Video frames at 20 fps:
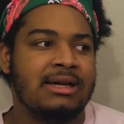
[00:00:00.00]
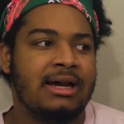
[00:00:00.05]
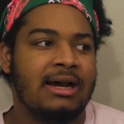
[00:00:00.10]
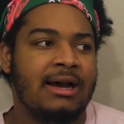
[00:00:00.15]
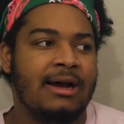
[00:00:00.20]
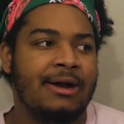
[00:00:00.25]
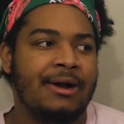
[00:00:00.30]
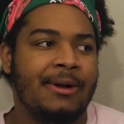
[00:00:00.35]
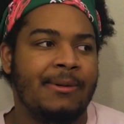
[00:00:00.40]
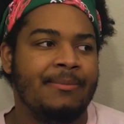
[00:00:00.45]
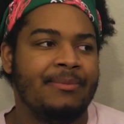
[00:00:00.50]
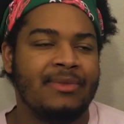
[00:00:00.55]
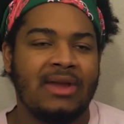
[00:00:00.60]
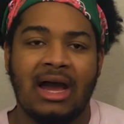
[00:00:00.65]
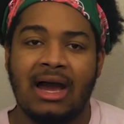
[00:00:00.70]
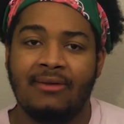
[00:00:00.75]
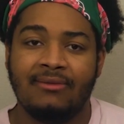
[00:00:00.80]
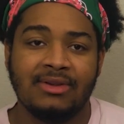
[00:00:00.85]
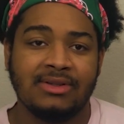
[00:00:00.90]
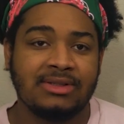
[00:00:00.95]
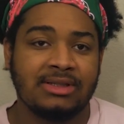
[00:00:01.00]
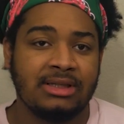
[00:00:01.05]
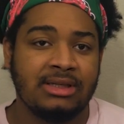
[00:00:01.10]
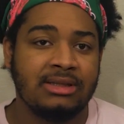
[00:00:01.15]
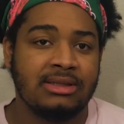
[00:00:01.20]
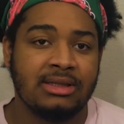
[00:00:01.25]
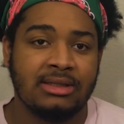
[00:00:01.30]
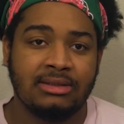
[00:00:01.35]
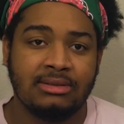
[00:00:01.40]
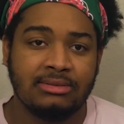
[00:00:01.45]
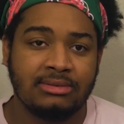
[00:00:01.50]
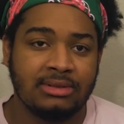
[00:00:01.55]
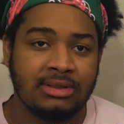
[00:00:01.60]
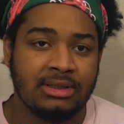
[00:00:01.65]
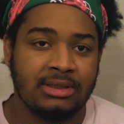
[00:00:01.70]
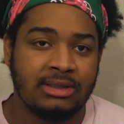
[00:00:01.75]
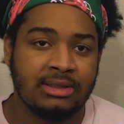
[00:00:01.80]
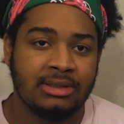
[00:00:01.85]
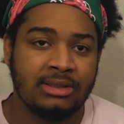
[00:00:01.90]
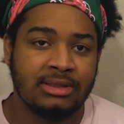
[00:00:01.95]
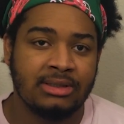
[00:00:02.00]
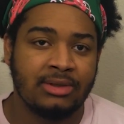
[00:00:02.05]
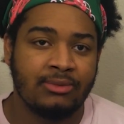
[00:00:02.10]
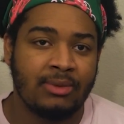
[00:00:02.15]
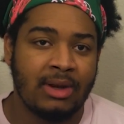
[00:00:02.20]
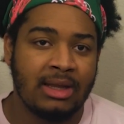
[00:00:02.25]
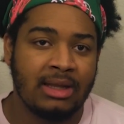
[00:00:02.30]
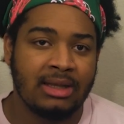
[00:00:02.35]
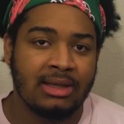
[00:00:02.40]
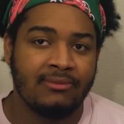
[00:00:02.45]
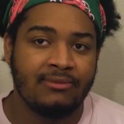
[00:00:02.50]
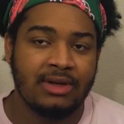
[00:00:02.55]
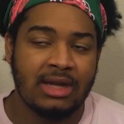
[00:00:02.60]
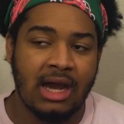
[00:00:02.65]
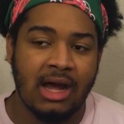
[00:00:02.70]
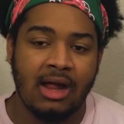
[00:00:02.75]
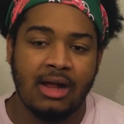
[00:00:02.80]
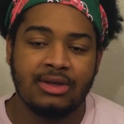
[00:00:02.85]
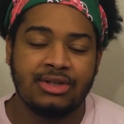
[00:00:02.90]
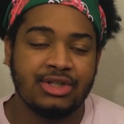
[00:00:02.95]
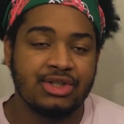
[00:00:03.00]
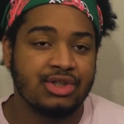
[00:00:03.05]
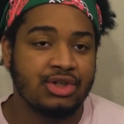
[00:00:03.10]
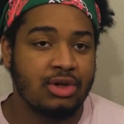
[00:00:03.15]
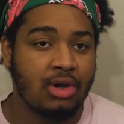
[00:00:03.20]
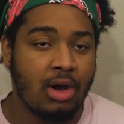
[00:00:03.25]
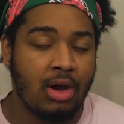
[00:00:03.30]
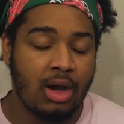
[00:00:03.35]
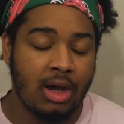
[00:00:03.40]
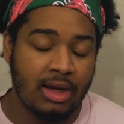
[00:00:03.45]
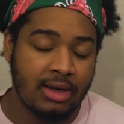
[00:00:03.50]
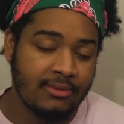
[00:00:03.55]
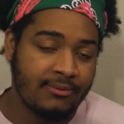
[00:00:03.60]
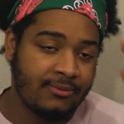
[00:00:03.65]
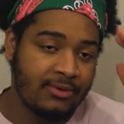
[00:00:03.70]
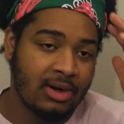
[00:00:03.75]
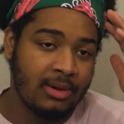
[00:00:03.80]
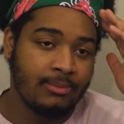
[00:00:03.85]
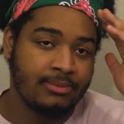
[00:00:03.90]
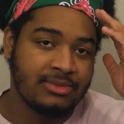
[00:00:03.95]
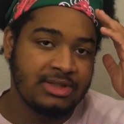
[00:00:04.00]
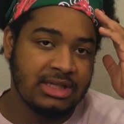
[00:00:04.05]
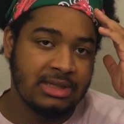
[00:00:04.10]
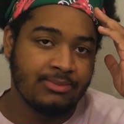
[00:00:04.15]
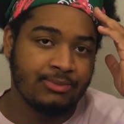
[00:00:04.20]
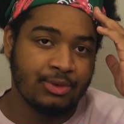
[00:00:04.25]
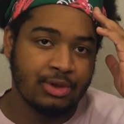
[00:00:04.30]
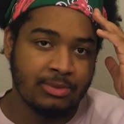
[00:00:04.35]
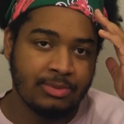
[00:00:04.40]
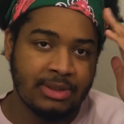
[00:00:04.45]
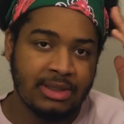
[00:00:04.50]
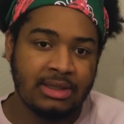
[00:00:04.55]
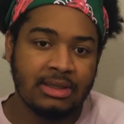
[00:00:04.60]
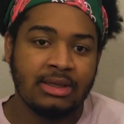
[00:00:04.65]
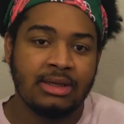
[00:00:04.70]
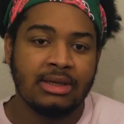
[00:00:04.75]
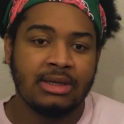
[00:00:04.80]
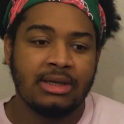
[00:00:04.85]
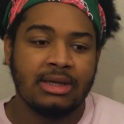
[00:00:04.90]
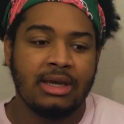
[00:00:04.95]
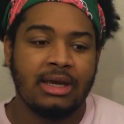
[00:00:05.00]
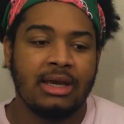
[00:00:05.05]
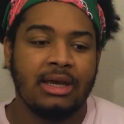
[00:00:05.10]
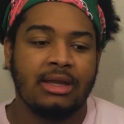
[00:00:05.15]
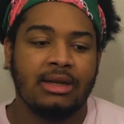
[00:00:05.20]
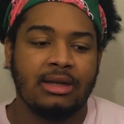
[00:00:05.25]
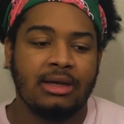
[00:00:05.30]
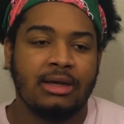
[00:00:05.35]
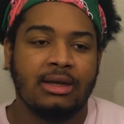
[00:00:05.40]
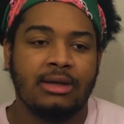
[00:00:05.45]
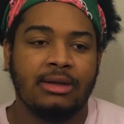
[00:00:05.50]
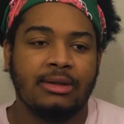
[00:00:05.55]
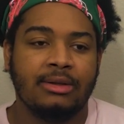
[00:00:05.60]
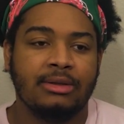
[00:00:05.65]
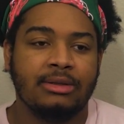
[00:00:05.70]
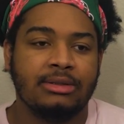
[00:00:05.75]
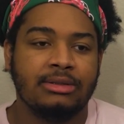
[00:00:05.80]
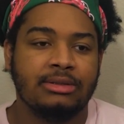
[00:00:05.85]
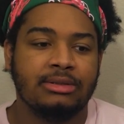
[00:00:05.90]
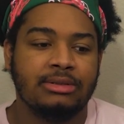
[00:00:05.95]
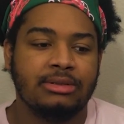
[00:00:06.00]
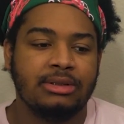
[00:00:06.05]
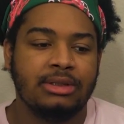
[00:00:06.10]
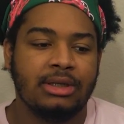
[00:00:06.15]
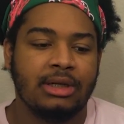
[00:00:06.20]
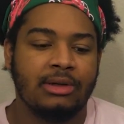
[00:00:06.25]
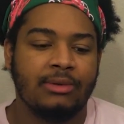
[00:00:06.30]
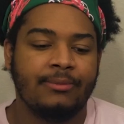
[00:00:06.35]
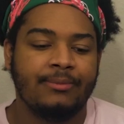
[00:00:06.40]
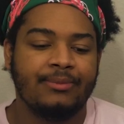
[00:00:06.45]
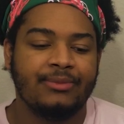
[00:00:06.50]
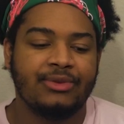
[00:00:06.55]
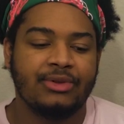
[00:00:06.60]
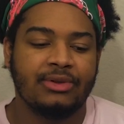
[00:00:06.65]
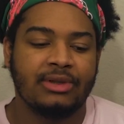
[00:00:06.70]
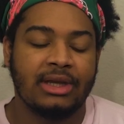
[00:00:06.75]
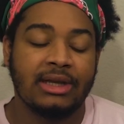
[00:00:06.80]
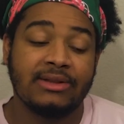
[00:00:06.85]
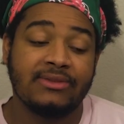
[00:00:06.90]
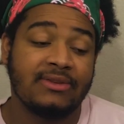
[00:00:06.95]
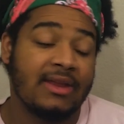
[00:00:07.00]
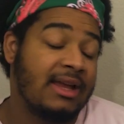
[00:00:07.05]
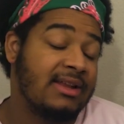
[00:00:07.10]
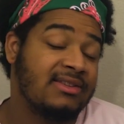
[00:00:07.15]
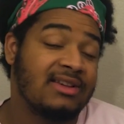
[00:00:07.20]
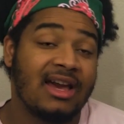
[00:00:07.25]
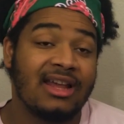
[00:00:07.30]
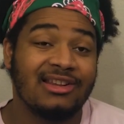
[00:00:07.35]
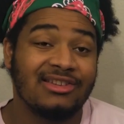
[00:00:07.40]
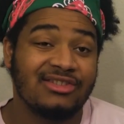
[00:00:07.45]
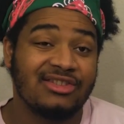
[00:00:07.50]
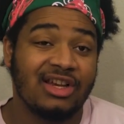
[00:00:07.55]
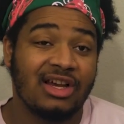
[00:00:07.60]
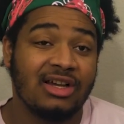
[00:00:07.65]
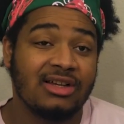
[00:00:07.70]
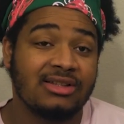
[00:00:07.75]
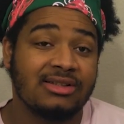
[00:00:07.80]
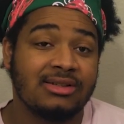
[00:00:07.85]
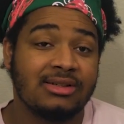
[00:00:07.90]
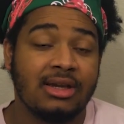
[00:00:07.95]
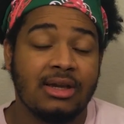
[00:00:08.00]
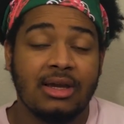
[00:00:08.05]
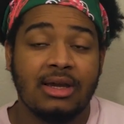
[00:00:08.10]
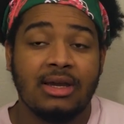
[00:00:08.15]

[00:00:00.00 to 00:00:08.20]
Obviously, the relic of knowledge is gone from Team RWBY, and you know, so that kind of sucks.